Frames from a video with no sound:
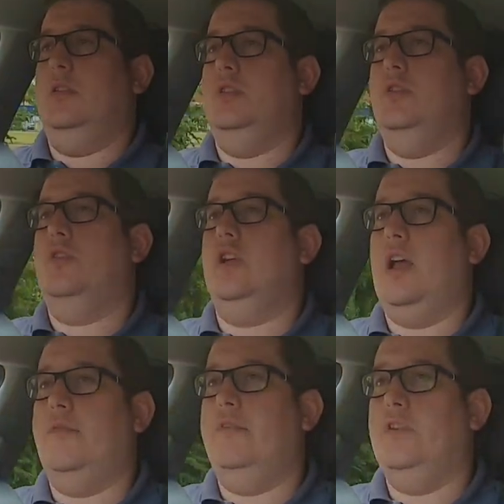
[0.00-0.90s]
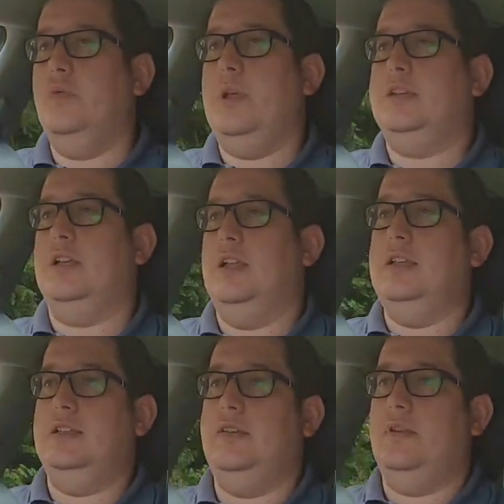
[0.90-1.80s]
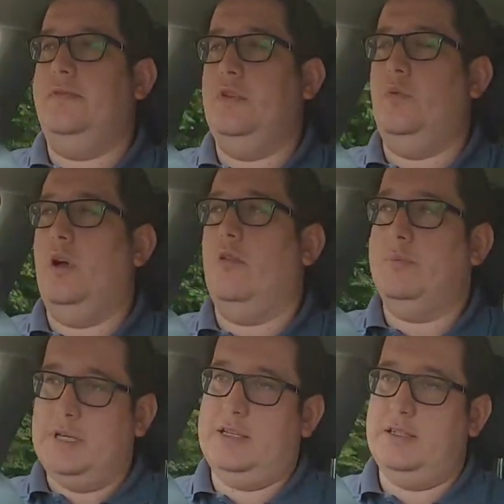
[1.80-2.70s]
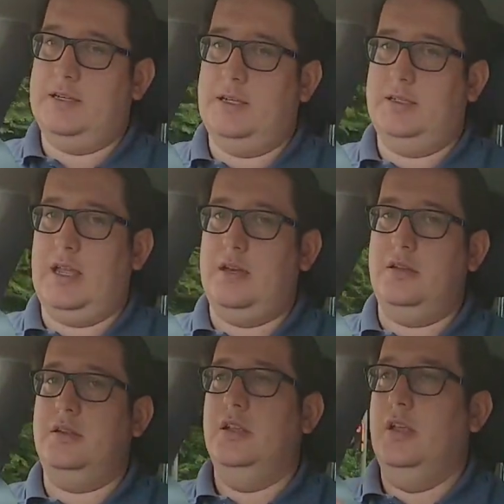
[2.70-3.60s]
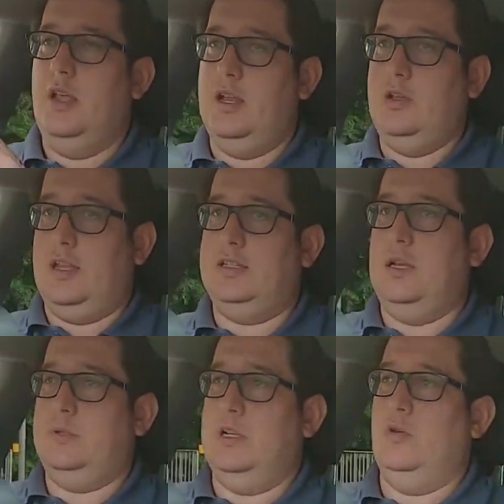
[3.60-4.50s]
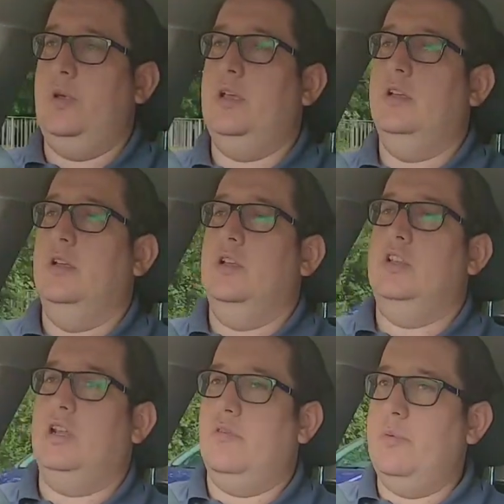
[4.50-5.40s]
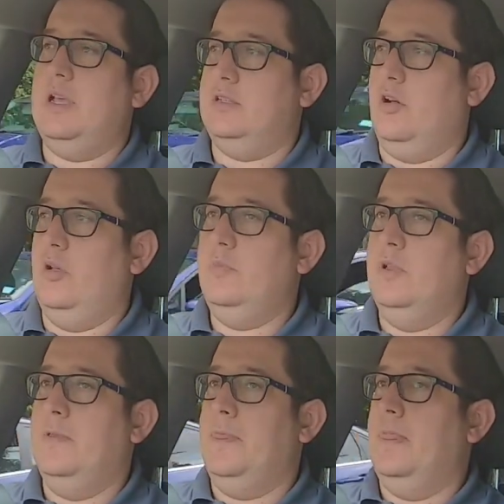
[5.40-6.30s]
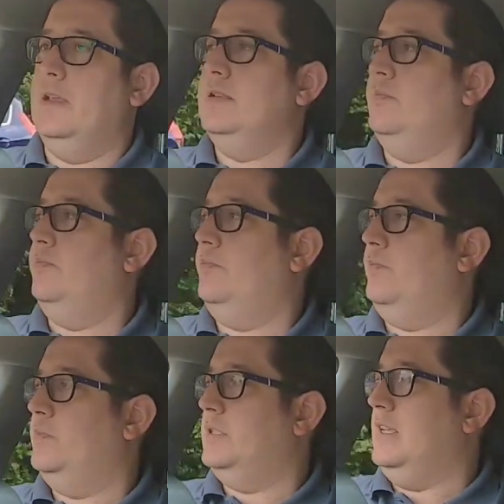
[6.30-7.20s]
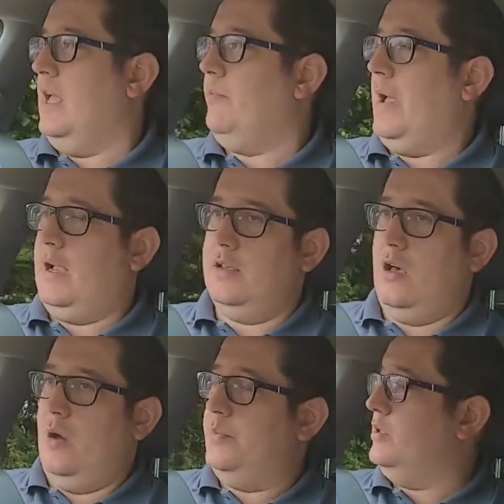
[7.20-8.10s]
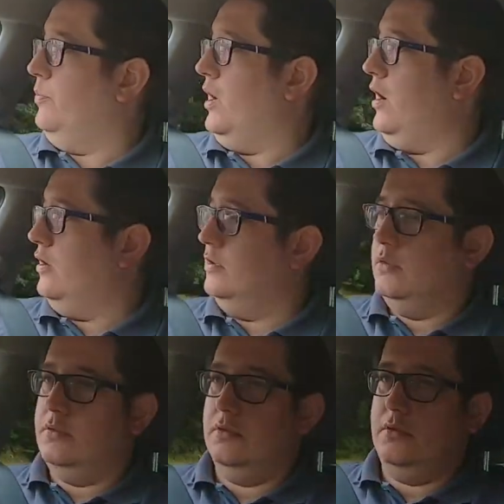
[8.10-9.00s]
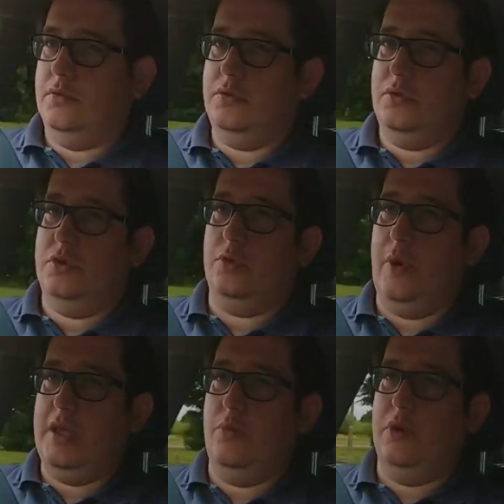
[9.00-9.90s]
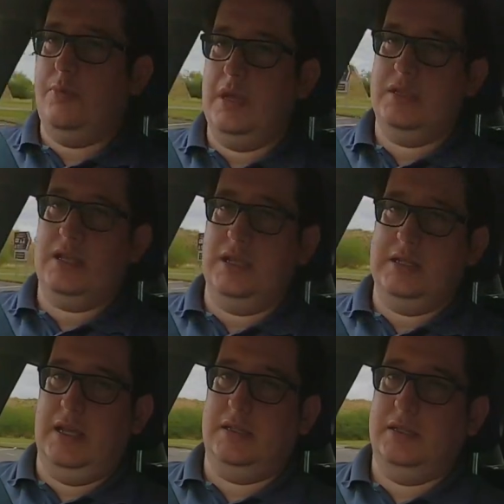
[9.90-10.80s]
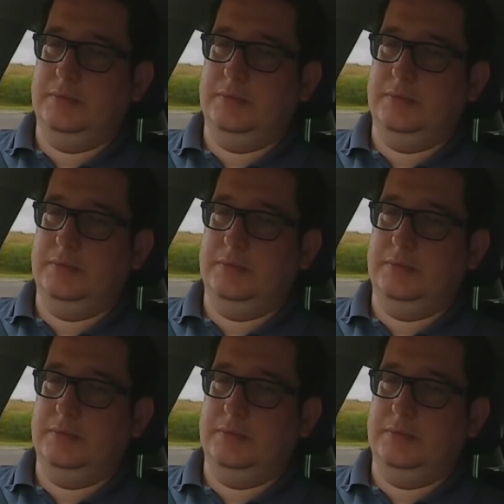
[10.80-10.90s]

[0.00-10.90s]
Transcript: you're going to have a few weeks at least, even if you were up to test standard and you had slipped a little bit, you can have a bit of time to get back up to par to where you want to be to take your test.